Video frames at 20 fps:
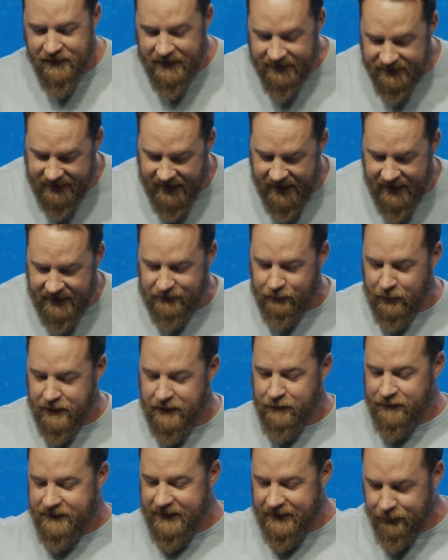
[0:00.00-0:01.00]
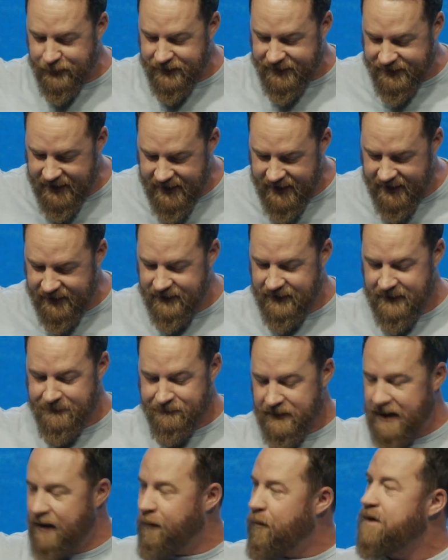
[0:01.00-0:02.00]
In this case, what you did was sin,
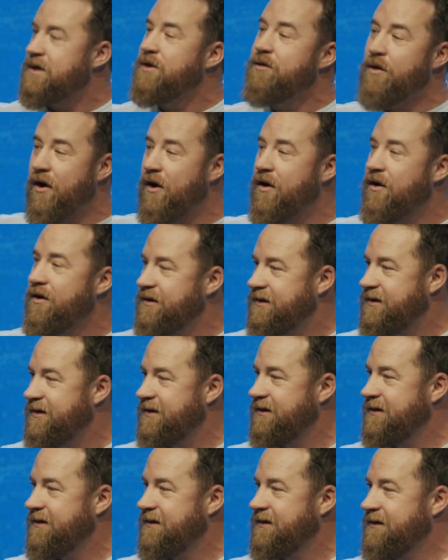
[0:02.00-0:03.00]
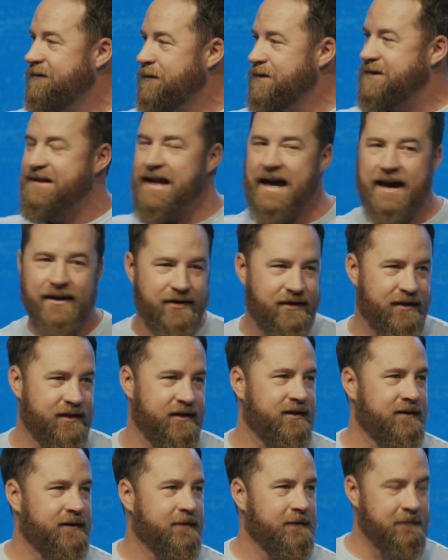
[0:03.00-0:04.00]
and what you earned was
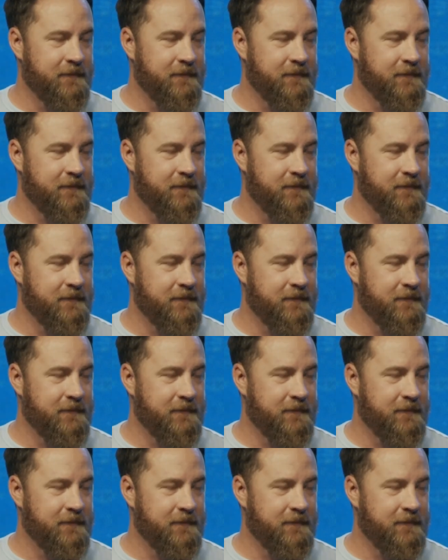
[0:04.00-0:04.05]
death.